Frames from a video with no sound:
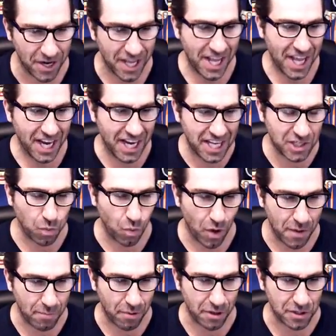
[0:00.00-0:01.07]
At least
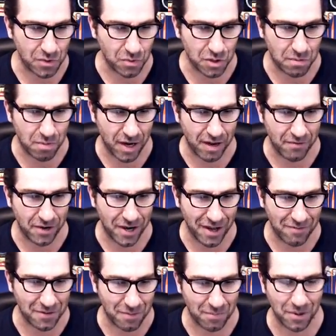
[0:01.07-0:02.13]
one person was brave
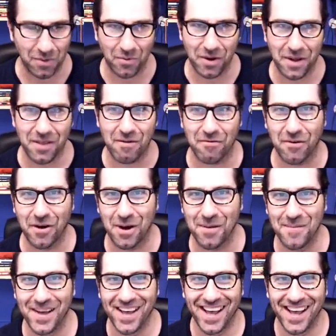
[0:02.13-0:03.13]
enough to put where they're from.